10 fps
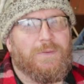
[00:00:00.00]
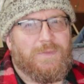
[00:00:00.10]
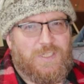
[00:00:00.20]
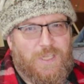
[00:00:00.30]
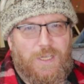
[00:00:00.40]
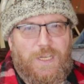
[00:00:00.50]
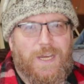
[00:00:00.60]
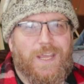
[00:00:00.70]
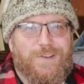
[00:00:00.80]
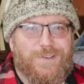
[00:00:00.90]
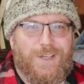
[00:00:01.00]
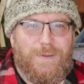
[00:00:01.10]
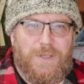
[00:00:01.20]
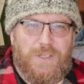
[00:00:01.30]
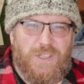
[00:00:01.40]
slightly
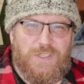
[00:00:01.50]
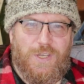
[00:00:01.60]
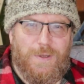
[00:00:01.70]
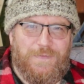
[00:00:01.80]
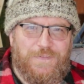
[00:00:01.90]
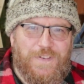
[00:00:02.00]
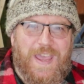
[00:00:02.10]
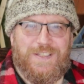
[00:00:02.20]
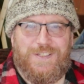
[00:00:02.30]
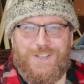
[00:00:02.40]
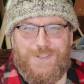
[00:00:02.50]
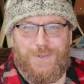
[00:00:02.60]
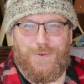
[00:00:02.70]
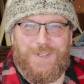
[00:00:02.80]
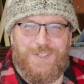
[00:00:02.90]
inaccurately because the term fat
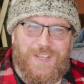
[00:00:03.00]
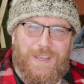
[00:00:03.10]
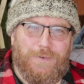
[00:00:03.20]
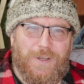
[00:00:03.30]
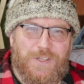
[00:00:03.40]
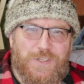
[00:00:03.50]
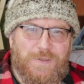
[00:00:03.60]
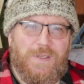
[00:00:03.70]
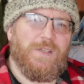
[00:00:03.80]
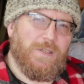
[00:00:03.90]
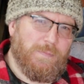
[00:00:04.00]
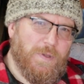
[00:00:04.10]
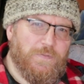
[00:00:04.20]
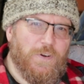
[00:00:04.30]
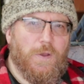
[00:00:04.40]
doesn't always sound nice.
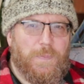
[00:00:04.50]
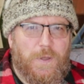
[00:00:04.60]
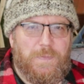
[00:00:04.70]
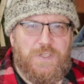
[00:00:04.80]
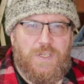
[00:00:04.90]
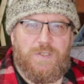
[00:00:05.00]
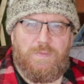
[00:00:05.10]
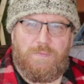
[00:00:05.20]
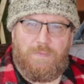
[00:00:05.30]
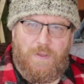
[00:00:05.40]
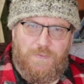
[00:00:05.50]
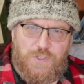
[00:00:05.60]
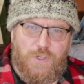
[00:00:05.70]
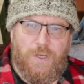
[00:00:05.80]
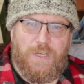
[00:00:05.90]
But for our purposes, if it's
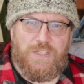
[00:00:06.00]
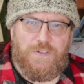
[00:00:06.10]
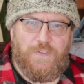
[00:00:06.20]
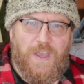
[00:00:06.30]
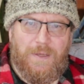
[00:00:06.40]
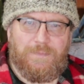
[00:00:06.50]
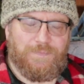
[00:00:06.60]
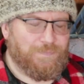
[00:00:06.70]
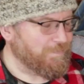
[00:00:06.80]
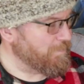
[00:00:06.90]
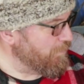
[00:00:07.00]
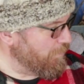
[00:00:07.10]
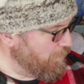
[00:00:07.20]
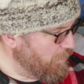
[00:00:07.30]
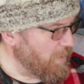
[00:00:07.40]
solid, it's a fat.
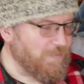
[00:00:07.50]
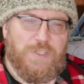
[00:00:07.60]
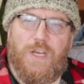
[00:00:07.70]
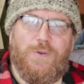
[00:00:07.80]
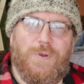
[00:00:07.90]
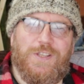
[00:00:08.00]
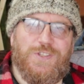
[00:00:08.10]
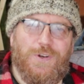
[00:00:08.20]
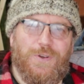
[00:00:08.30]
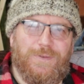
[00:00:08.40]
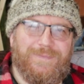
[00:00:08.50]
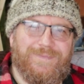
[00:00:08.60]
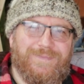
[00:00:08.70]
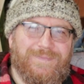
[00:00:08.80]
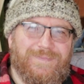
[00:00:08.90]
If it's liquid, it's an oil.
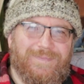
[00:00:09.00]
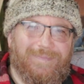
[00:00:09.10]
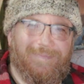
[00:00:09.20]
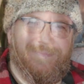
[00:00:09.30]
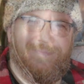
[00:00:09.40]
I